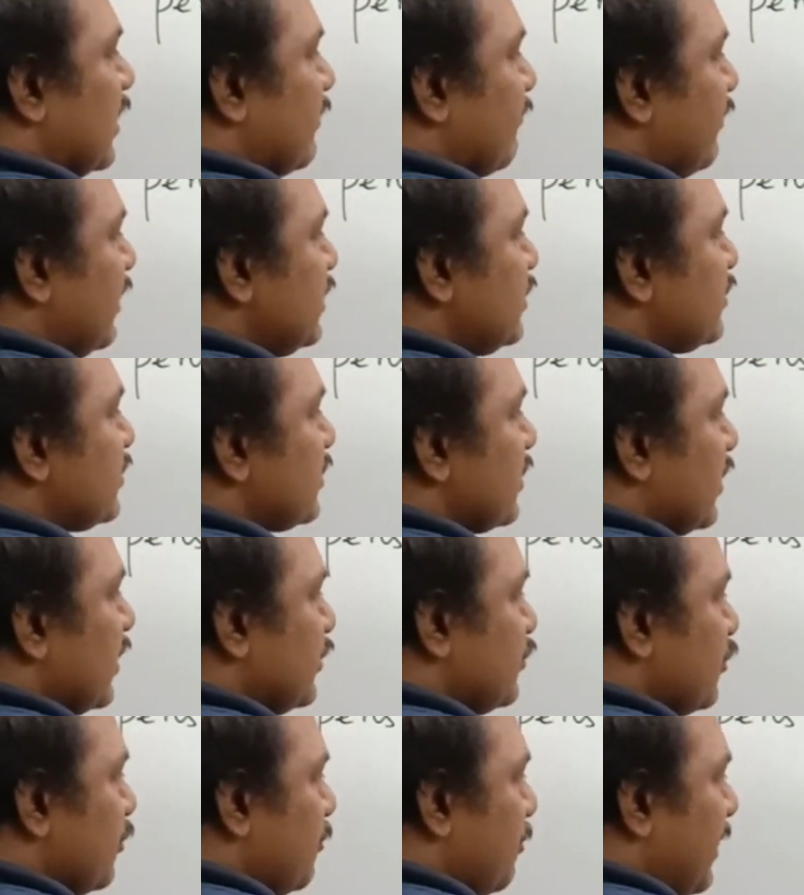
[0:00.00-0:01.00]
which
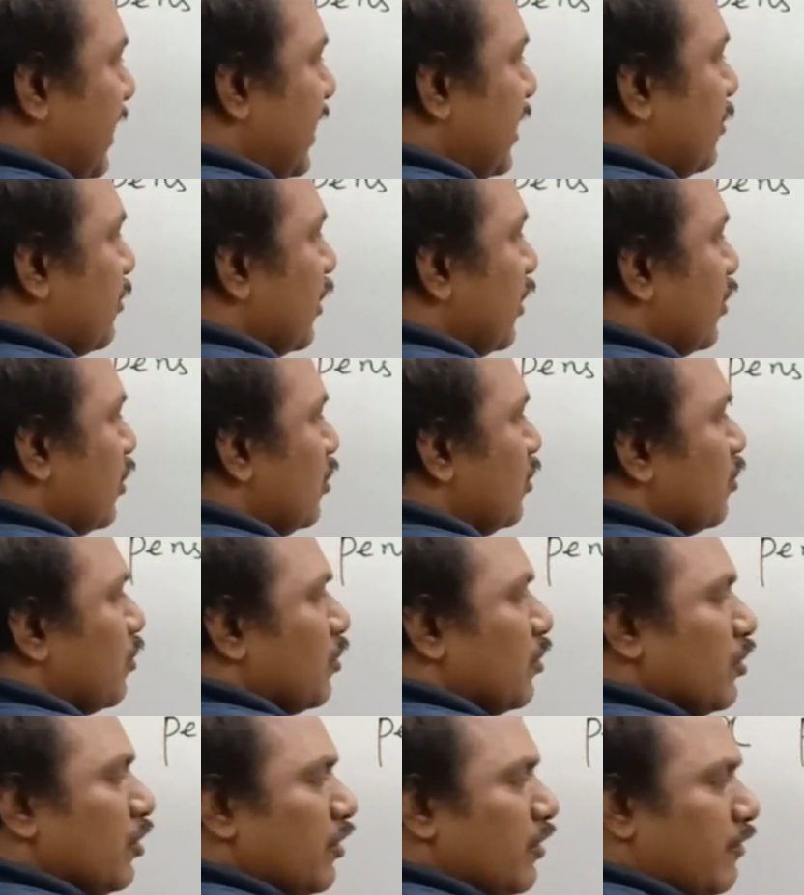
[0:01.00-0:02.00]
should be equal
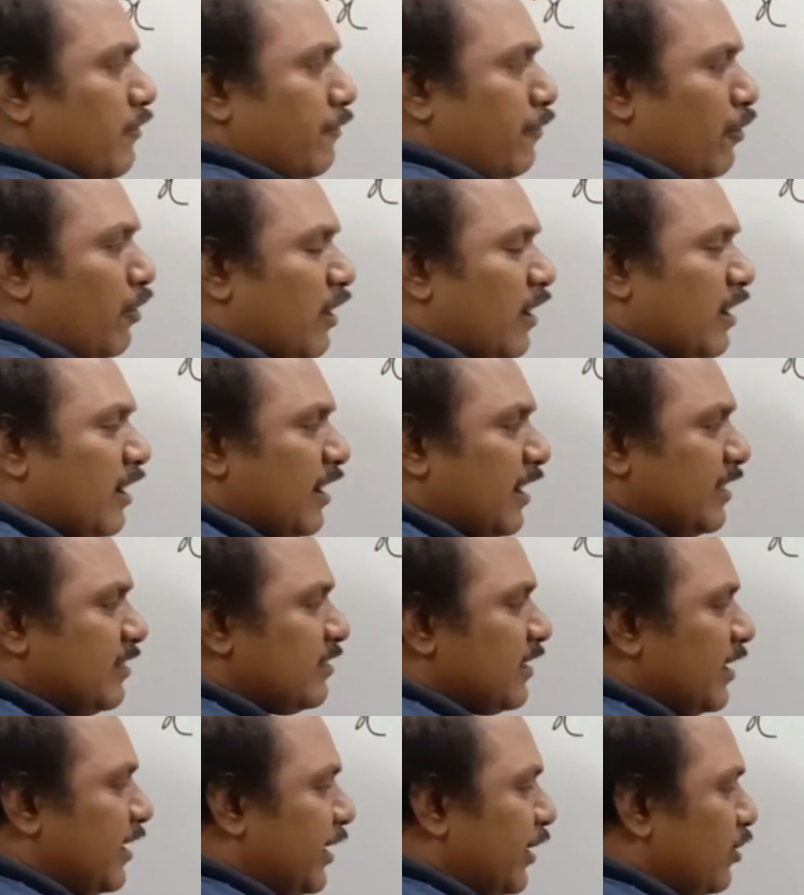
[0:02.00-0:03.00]
to
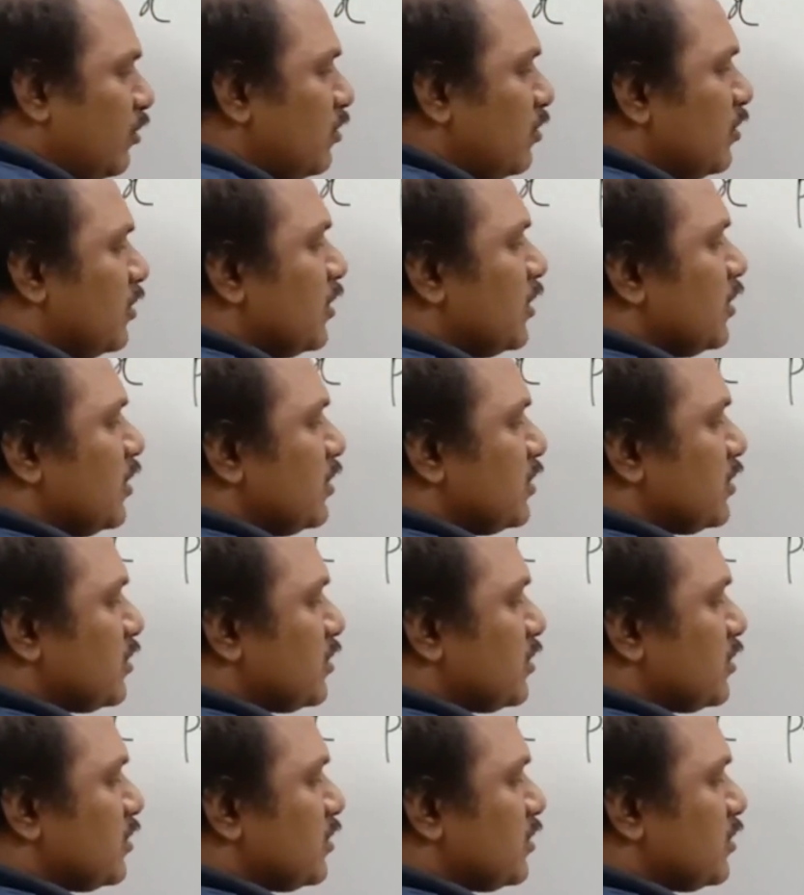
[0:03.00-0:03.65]
432.